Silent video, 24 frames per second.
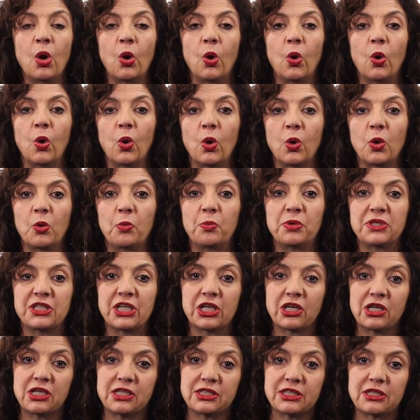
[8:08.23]
or
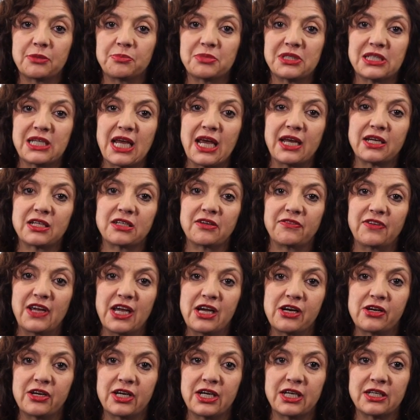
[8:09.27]
particular substantive
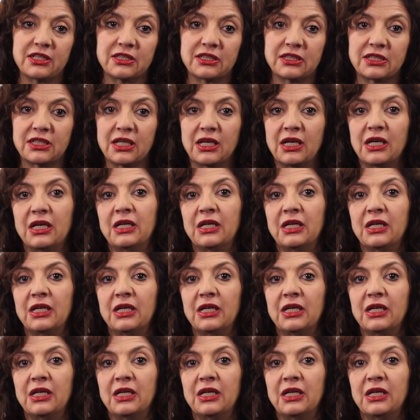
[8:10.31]
areas